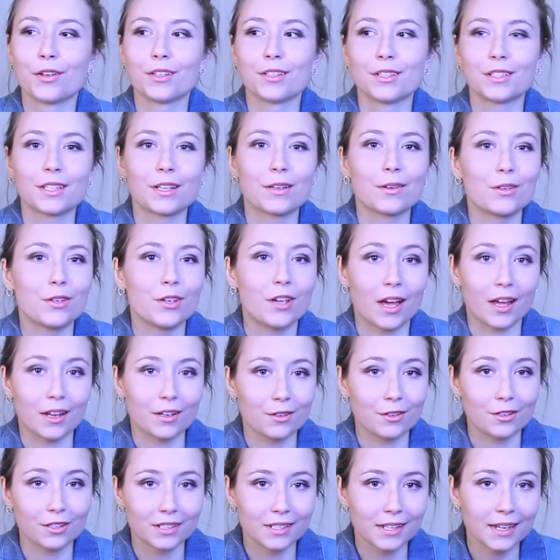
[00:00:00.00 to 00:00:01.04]
So you got
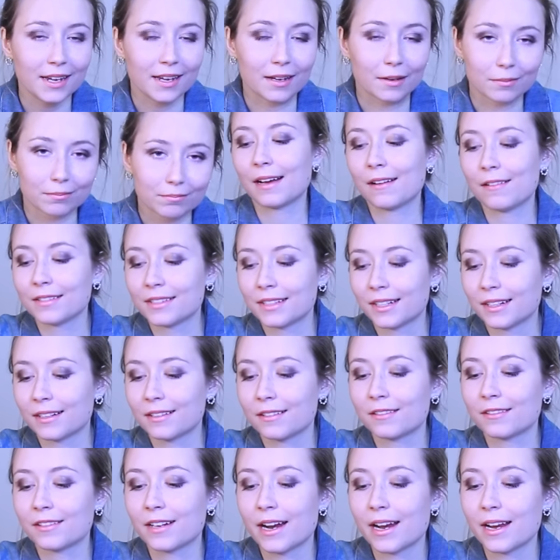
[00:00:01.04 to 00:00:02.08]
your C. I was like,
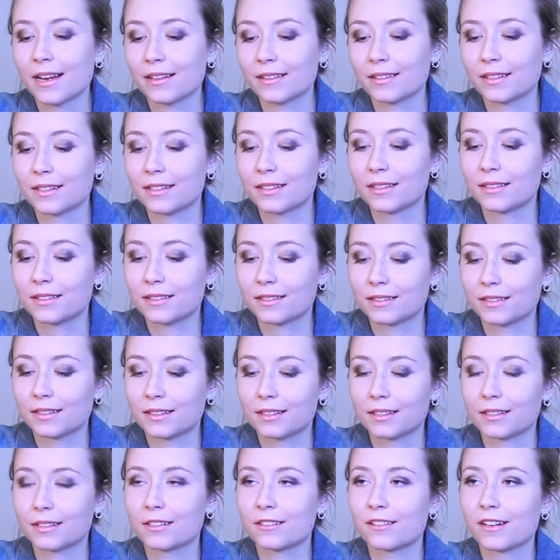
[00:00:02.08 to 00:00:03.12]
all right, this is
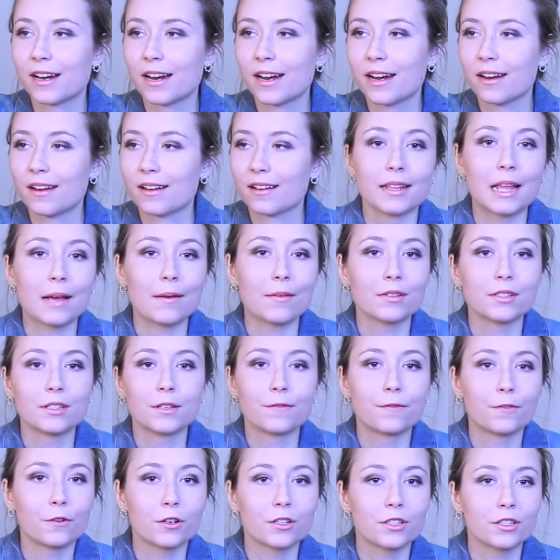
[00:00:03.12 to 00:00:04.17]
great. That was the
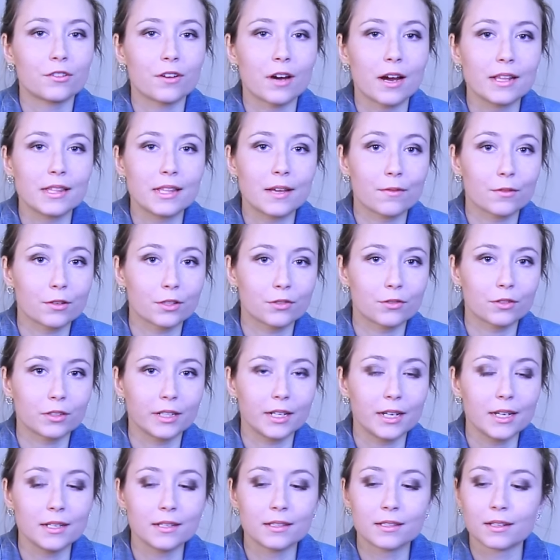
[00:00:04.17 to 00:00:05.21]
first grade that was
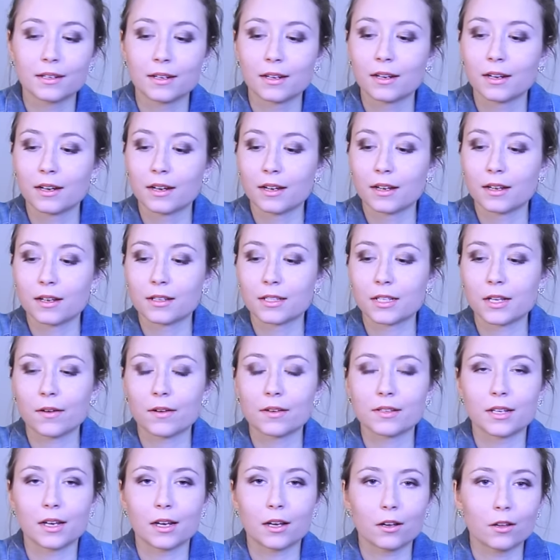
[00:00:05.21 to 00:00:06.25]
released. So I
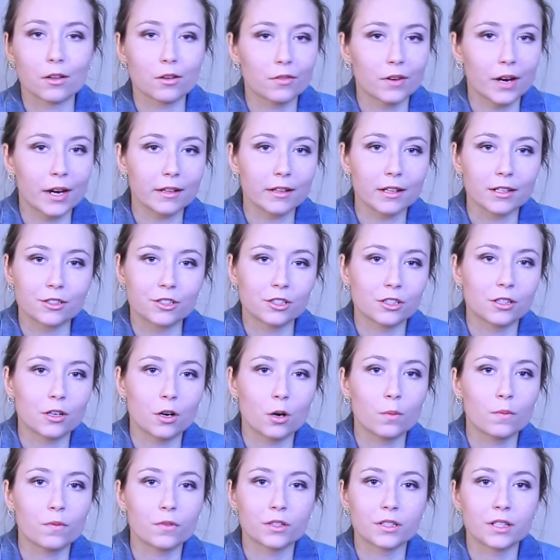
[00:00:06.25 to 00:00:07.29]
was like, all right, let's just
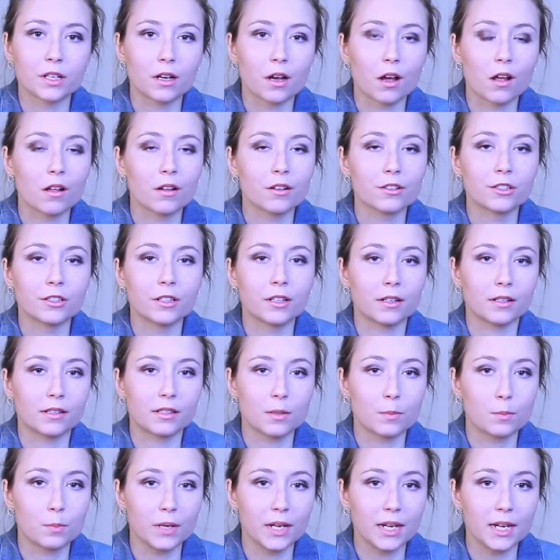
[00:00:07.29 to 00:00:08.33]
hope for psychology that
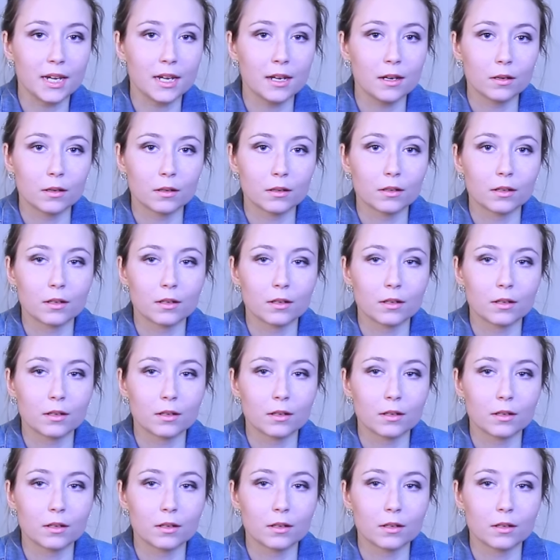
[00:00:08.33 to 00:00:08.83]
it's a B.